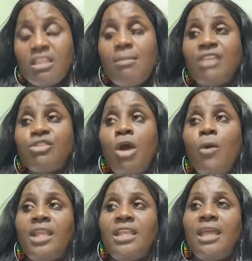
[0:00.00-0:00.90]
Same as though
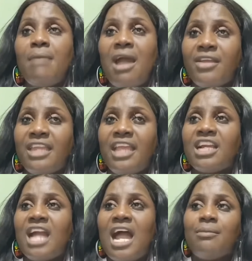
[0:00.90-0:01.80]
when them marry, then
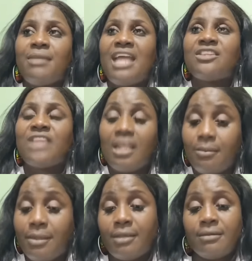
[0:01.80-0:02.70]
call me and tell
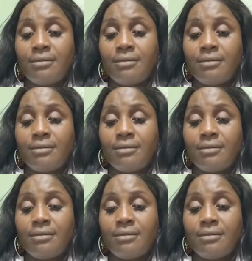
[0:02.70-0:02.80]
me.